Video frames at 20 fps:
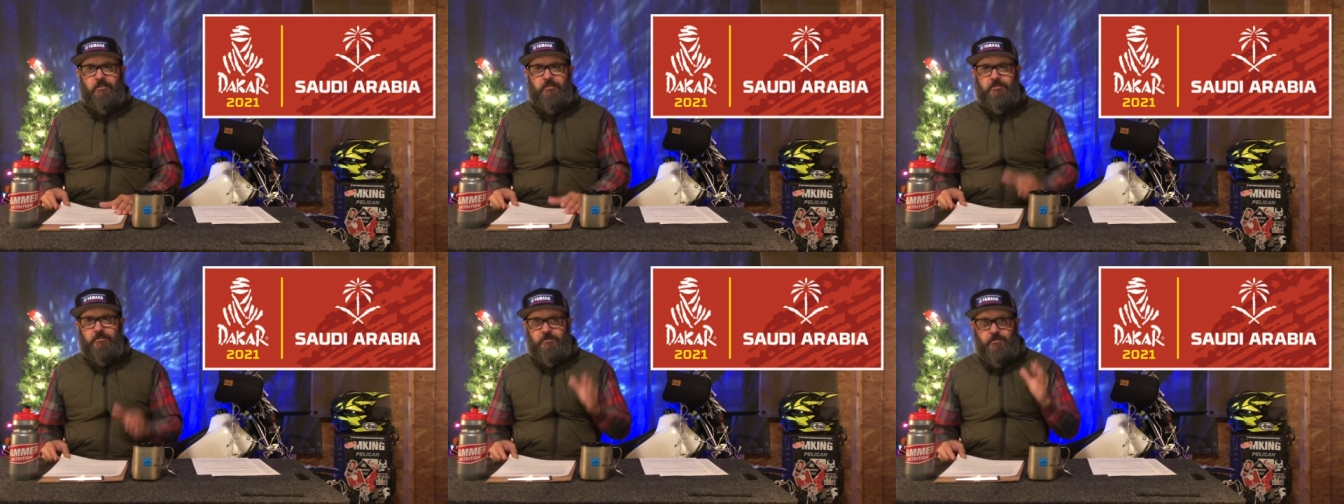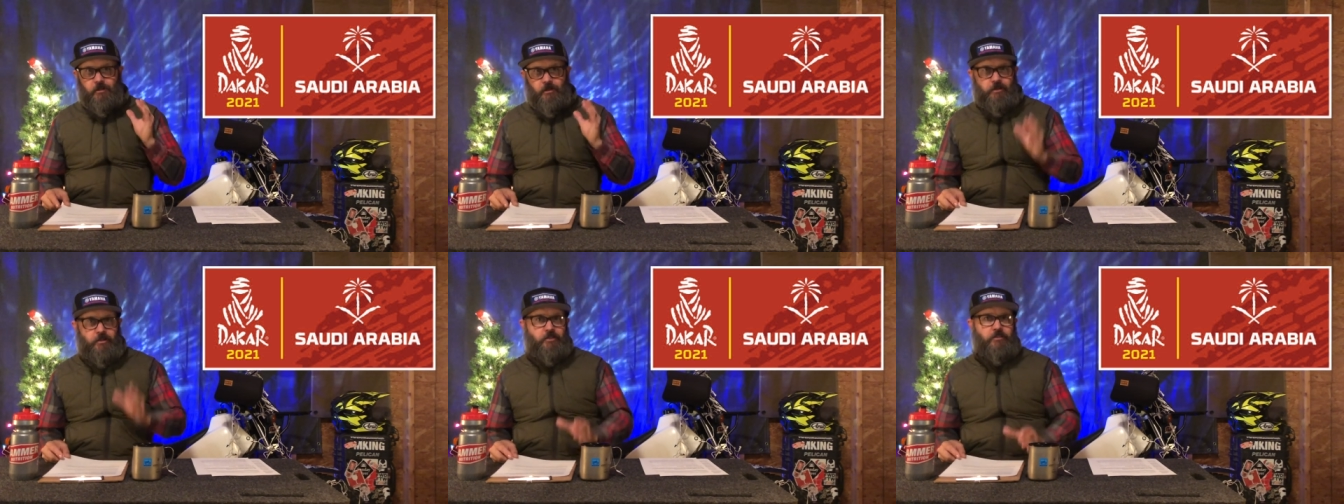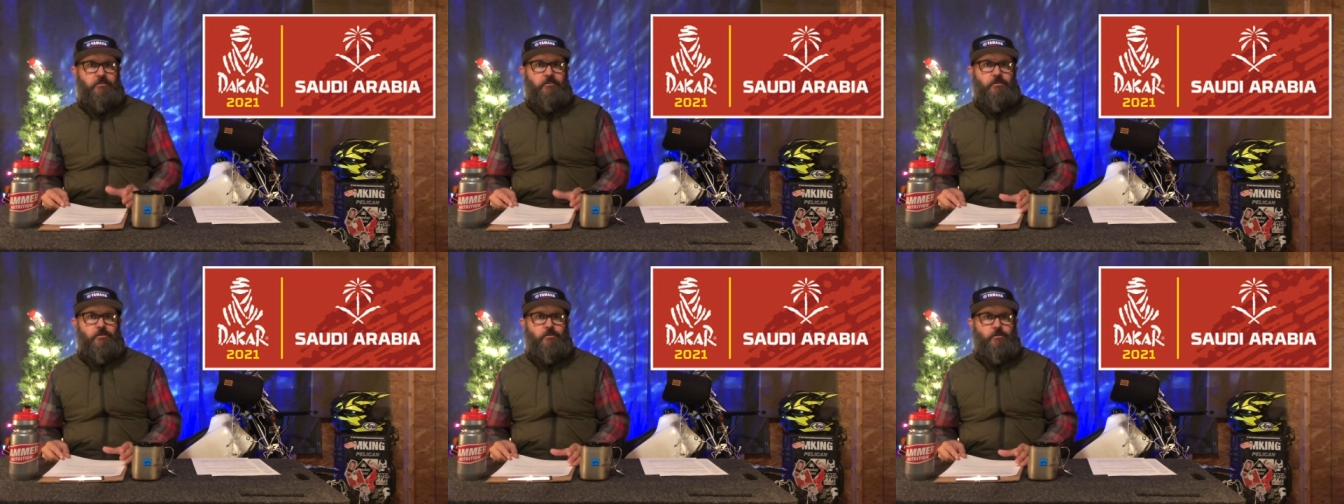is starting
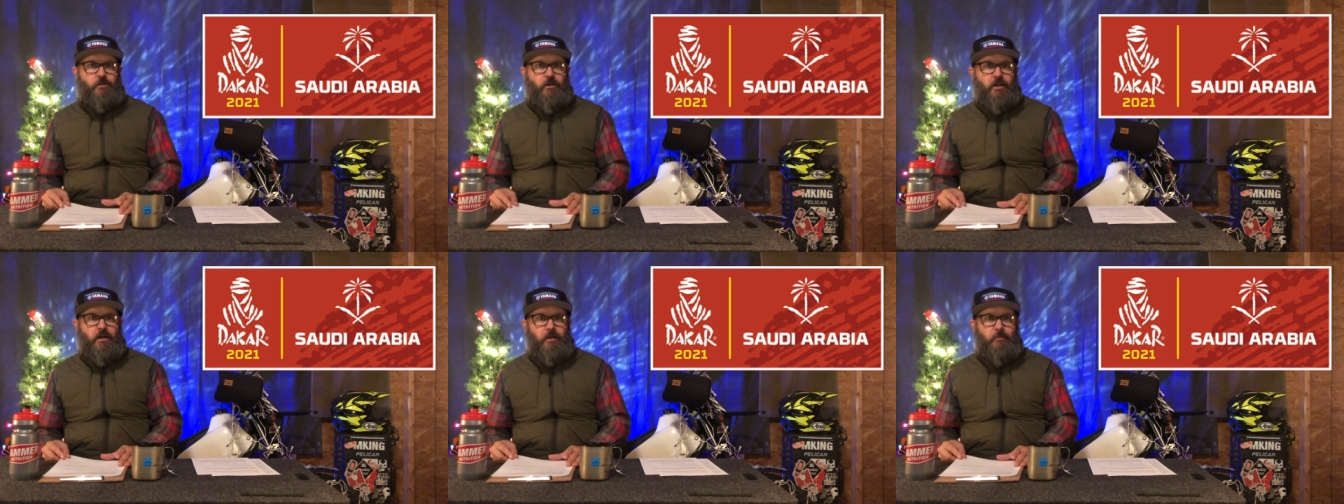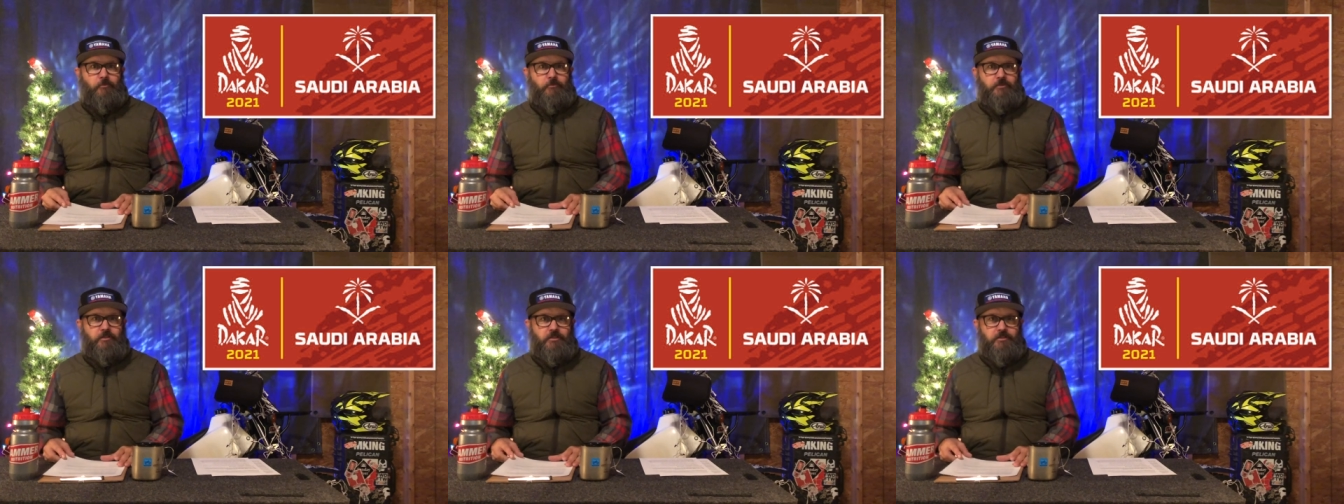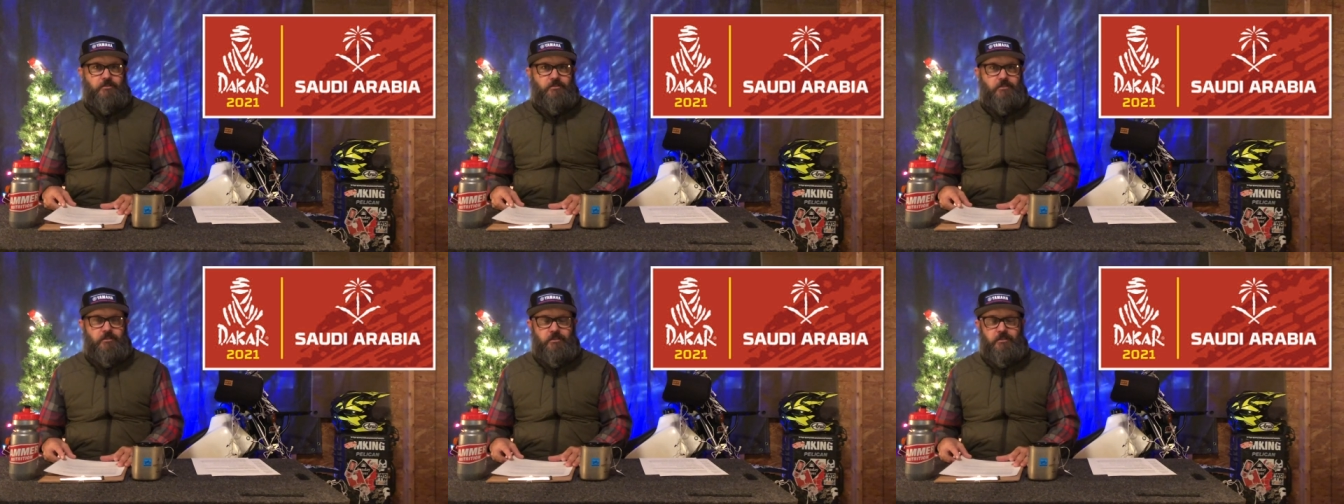to drop
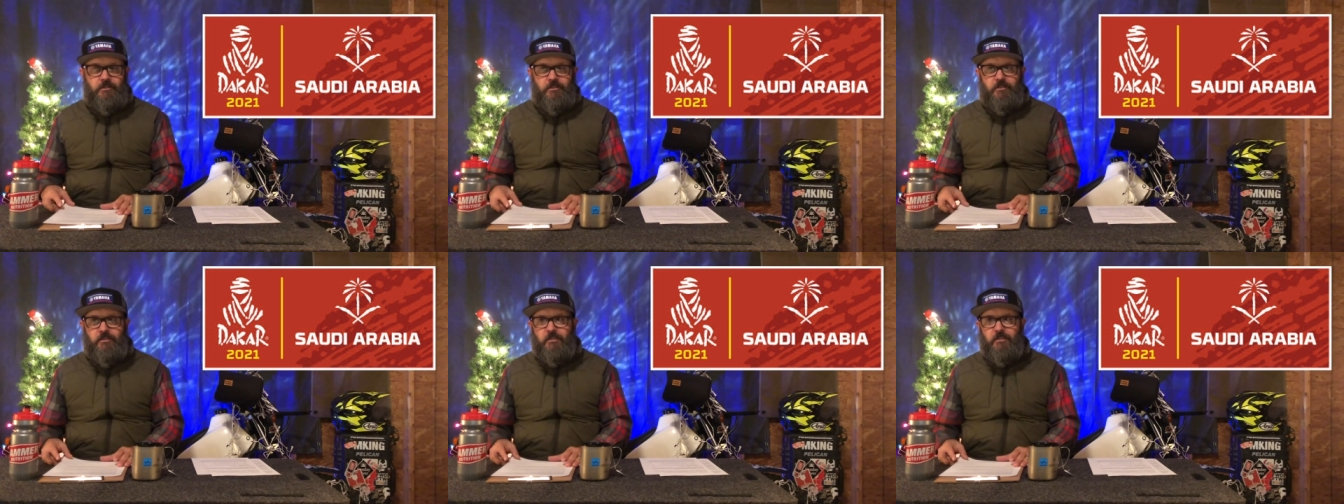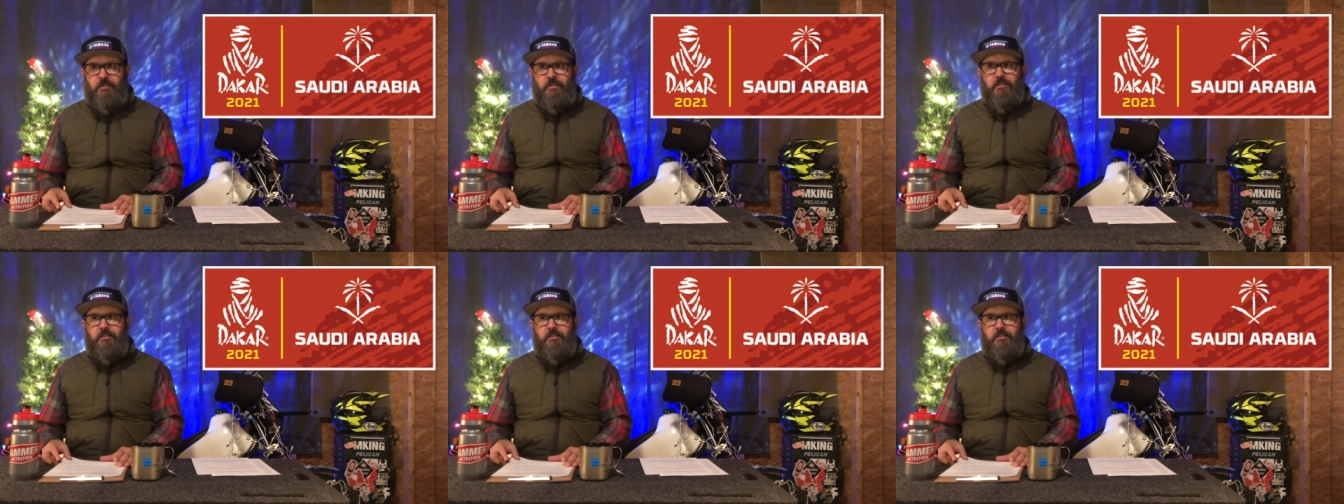this year